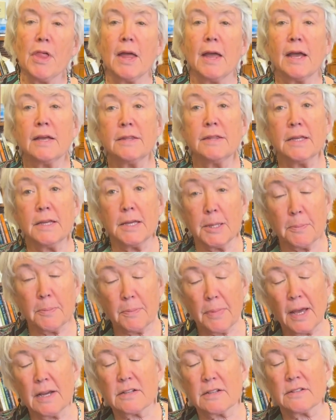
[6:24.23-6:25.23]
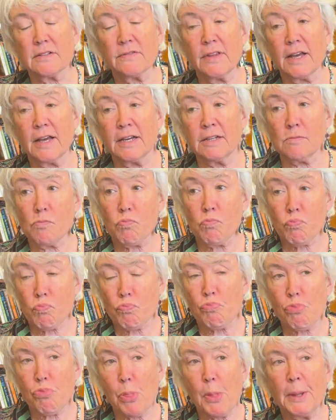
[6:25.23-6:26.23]
And the impact of that
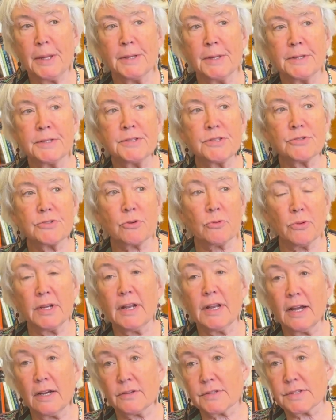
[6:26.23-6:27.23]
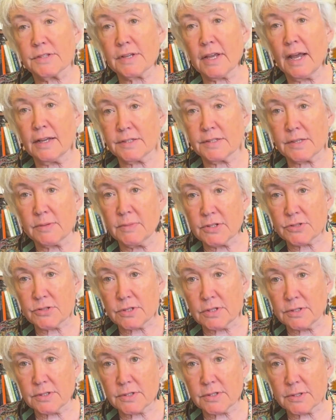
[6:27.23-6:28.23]
is greenhouse gas
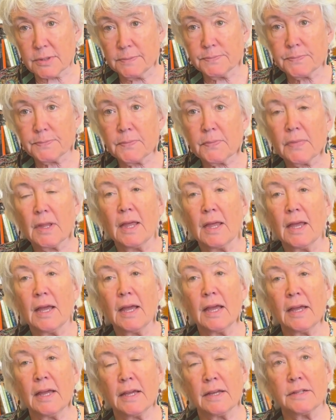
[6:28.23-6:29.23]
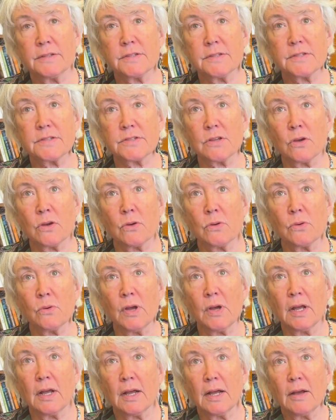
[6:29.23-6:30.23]
emissions. And so
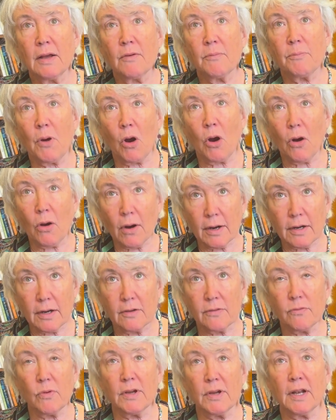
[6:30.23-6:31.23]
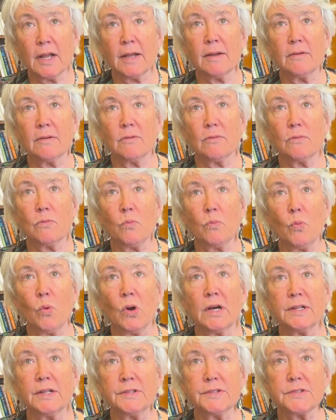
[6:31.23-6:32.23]
part of what I
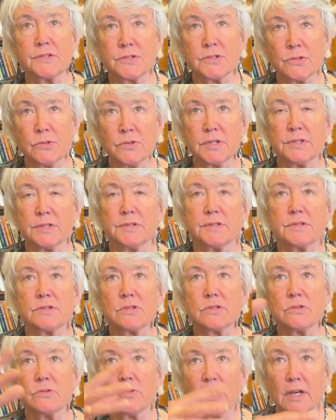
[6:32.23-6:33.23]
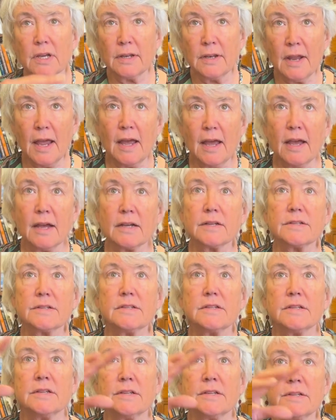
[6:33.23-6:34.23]
want students to connect
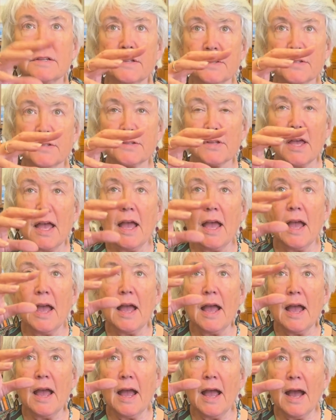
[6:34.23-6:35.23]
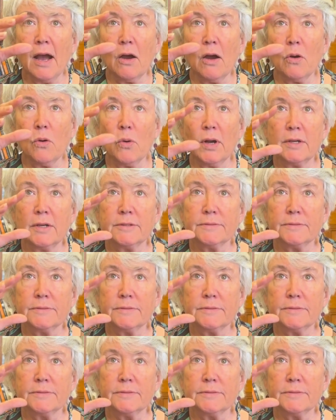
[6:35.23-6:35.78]
is how